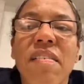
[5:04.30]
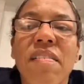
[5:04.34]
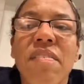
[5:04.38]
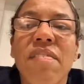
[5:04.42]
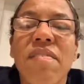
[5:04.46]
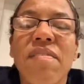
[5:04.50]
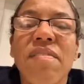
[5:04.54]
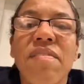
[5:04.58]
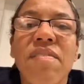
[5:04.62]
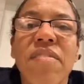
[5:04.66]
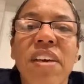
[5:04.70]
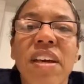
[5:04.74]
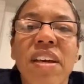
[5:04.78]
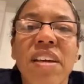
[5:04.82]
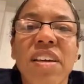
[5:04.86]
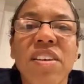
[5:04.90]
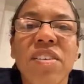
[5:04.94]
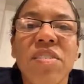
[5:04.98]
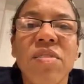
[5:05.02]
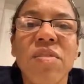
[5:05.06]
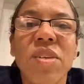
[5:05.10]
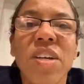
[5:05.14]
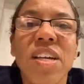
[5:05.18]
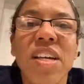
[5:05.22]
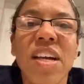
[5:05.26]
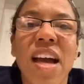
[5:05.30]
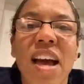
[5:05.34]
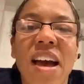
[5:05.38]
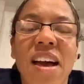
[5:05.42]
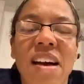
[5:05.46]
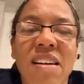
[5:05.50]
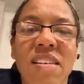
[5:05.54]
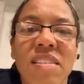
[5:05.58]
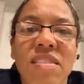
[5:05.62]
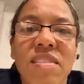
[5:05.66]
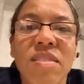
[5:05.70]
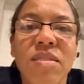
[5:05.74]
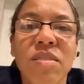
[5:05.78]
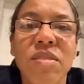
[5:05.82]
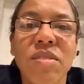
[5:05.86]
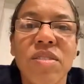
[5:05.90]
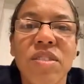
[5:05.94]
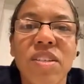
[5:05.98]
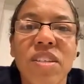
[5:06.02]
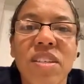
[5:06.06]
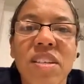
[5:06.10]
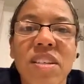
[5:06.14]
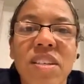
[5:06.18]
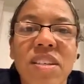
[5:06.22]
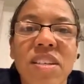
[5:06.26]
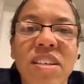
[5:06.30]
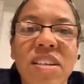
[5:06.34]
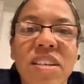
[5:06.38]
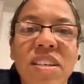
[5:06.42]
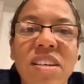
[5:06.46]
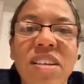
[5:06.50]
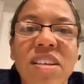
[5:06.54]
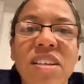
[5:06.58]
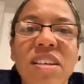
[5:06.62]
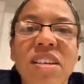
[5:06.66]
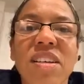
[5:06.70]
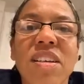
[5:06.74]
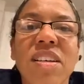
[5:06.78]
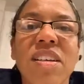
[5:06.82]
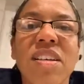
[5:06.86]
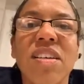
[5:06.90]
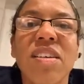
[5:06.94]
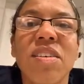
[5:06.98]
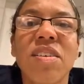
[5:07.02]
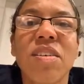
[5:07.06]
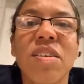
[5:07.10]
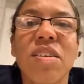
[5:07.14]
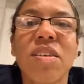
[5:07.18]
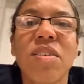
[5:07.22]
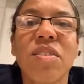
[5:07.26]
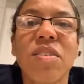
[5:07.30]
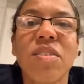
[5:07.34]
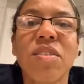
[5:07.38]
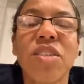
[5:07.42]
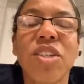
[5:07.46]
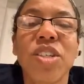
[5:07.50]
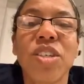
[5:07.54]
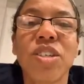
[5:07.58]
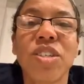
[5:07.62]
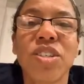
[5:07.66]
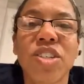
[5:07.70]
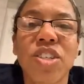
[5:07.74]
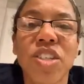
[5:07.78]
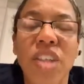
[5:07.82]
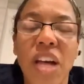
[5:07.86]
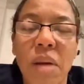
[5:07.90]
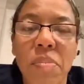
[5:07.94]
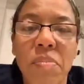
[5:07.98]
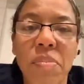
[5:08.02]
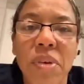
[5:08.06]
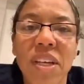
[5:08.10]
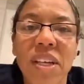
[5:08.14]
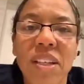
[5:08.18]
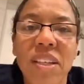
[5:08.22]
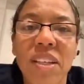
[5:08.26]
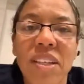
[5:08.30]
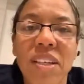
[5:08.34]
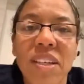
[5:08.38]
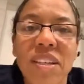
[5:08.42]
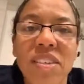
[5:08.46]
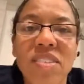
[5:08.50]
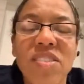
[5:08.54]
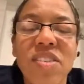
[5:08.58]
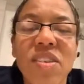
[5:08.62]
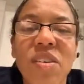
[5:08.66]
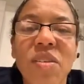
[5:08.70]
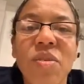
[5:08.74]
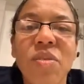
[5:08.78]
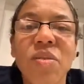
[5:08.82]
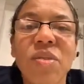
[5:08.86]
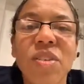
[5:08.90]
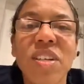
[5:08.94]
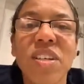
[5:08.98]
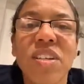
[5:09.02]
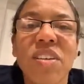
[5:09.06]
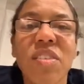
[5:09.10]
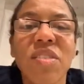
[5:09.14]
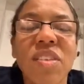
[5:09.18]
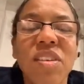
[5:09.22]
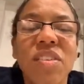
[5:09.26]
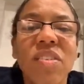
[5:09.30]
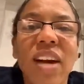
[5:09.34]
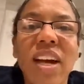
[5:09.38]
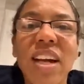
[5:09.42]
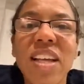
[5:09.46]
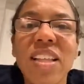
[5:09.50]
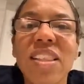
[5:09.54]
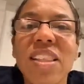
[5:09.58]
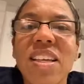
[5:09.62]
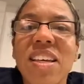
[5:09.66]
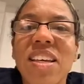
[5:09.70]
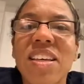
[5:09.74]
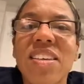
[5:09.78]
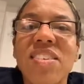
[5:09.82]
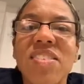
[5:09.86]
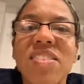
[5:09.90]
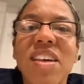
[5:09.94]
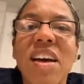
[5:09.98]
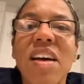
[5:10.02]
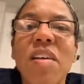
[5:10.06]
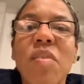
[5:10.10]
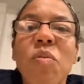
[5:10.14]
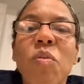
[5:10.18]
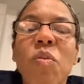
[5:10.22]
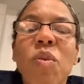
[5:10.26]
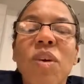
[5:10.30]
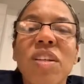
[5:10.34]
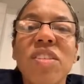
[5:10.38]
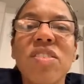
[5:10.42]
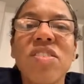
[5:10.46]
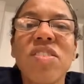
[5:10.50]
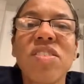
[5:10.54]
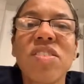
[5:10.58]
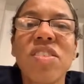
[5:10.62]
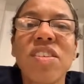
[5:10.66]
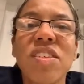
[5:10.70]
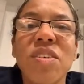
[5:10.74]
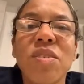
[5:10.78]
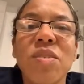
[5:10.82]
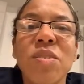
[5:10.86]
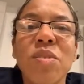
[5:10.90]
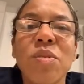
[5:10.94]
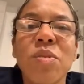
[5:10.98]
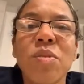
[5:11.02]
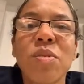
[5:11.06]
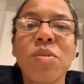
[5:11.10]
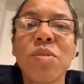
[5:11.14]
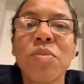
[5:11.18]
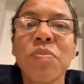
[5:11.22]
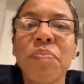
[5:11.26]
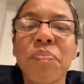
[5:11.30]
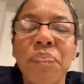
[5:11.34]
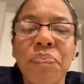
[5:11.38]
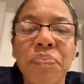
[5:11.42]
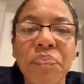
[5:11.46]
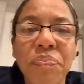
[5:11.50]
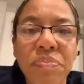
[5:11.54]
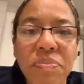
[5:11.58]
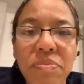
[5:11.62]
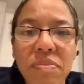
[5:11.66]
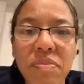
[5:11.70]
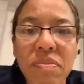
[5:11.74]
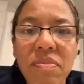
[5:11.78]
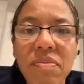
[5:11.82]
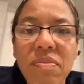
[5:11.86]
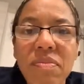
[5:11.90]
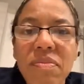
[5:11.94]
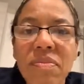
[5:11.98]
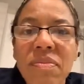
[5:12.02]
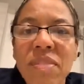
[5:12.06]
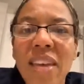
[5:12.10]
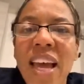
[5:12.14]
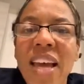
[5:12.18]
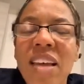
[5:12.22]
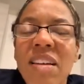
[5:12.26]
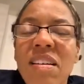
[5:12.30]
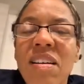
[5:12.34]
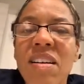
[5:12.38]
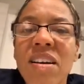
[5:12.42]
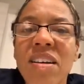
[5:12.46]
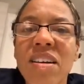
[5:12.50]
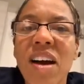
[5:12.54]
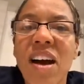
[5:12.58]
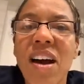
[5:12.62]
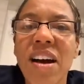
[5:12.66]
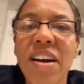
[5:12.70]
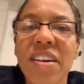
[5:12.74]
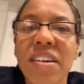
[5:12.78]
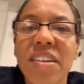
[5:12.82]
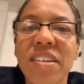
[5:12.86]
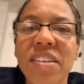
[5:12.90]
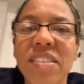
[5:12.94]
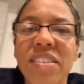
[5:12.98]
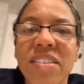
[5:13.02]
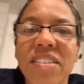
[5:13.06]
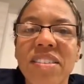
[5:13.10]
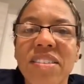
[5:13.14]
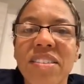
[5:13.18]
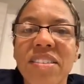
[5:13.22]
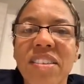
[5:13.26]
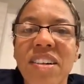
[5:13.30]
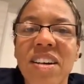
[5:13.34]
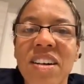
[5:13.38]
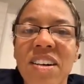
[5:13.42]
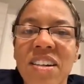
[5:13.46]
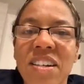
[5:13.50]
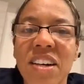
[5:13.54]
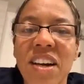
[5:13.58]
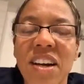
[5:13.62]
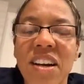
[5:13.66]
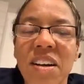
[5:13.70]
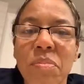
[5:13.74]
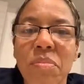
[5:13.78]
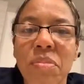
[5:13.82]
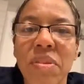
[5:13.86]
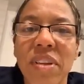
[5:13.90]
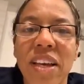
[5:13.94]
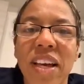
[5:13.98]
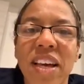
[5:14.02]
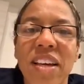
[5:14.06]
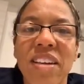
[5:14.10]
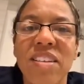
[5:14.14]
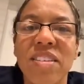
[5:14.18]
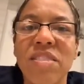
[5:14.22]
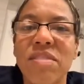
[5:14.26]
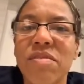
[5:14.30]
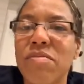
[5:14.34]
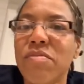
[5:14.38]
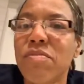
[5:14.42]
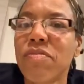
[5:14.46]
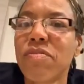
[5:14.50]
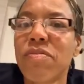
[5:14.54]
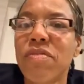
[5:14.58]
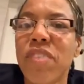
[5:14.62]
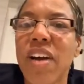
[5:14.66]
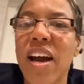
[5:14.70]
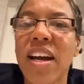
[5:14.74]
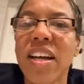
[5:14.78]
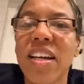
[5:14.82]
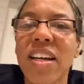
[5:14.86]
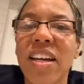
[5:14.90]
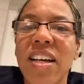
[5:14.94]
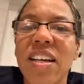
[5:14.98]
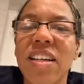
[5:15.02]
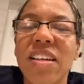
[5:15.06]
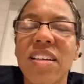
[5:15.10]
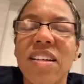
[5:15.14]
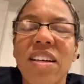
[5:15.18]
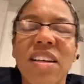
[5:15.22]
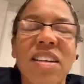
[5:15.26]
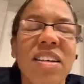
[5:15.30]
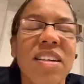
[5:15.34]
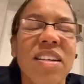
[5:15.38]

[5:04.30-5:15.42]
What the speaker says: figuring out your shopping list. So, the great thing is that once you, and on our planner, Saturday